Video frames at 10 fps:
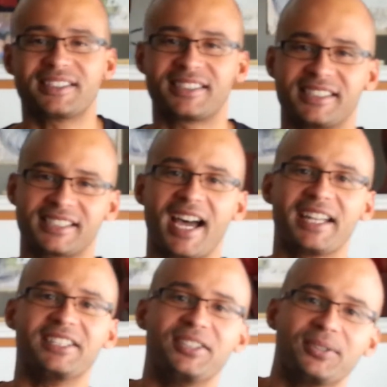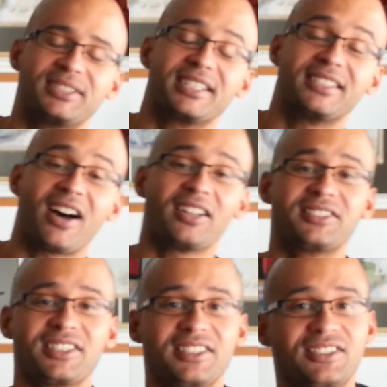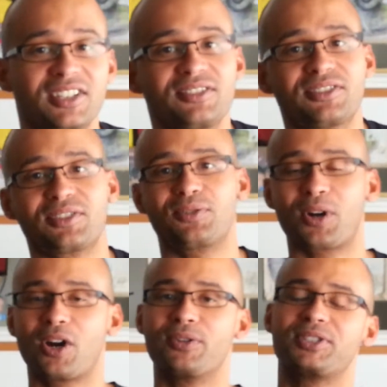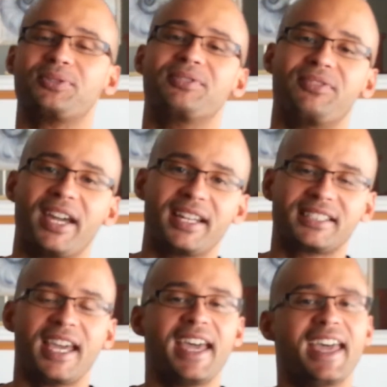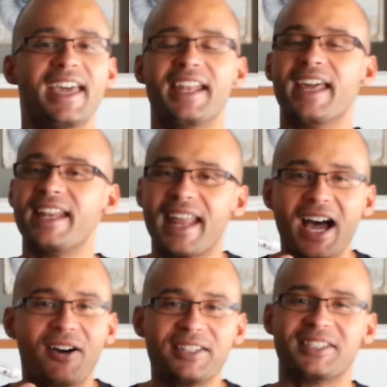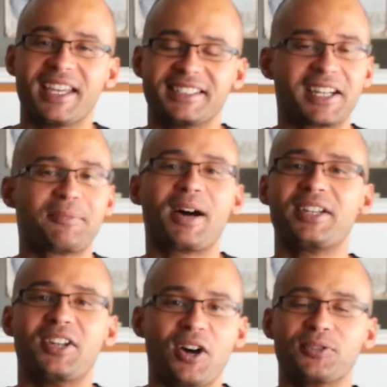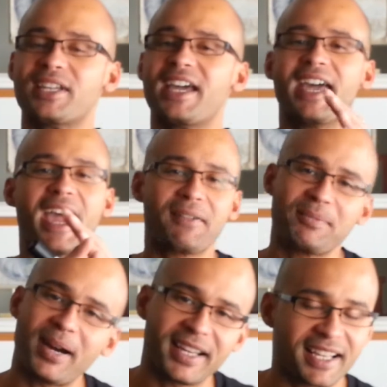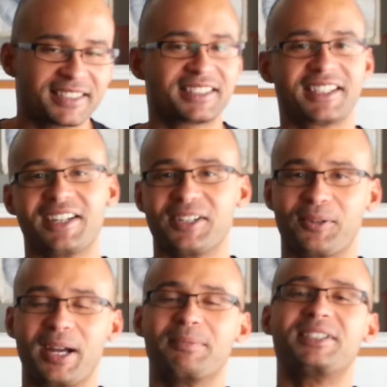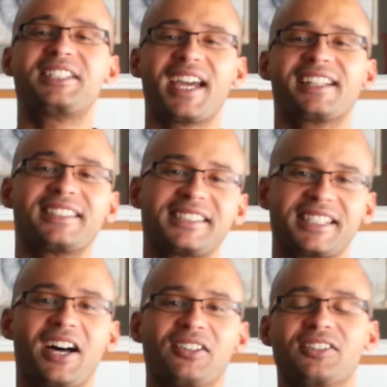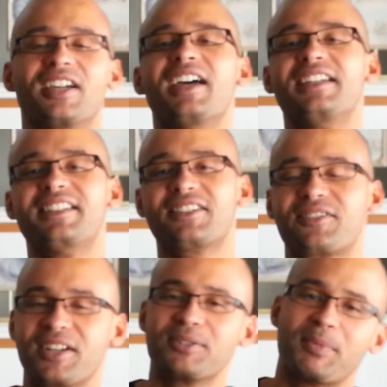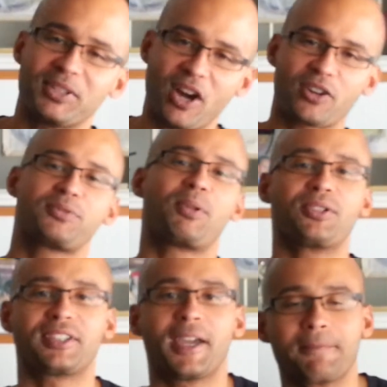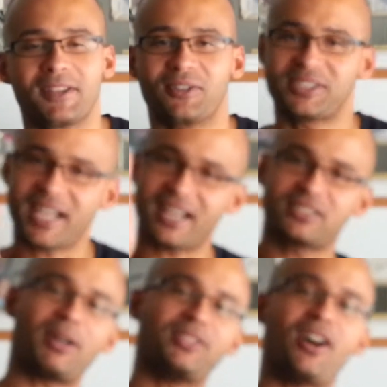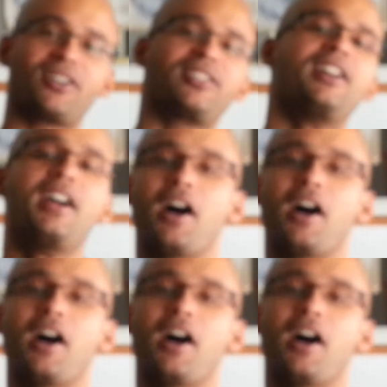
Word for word: a society, you know, technology continues to grow and to advance. And now, as, as everybody knows, everybody has a cellular, right? But check this out. Look, yesterday was my daughter's birthday. You know, shout out to my daughter.